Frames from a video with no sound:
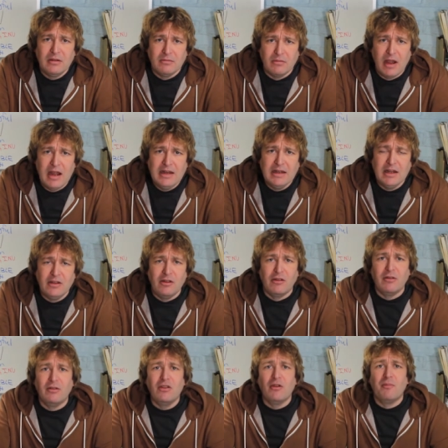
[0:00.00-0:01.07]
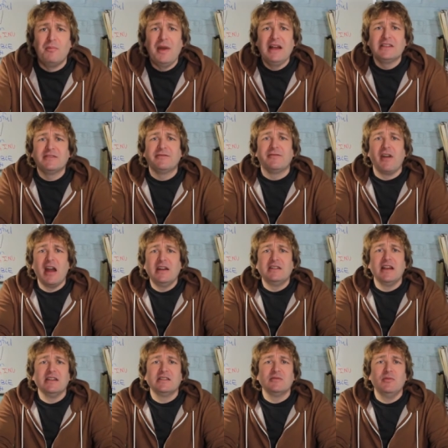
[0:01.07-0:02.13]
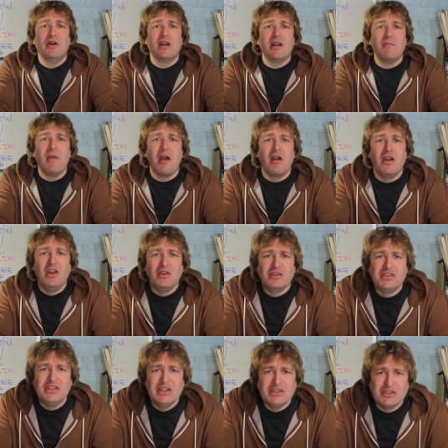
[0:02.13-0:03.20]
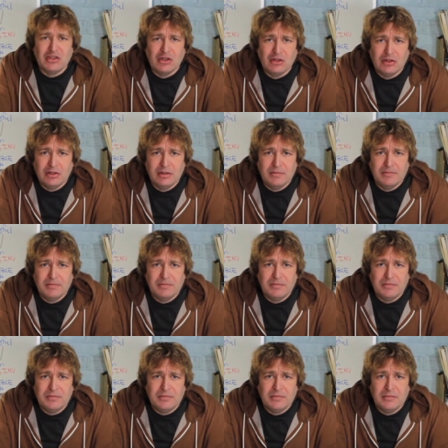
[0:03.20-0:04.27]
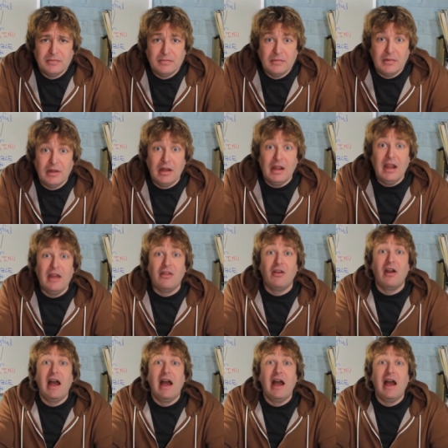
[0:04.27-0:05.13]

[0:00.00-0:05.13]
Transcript: Right? Your, your best friend doesn't want to marry your sister. And they're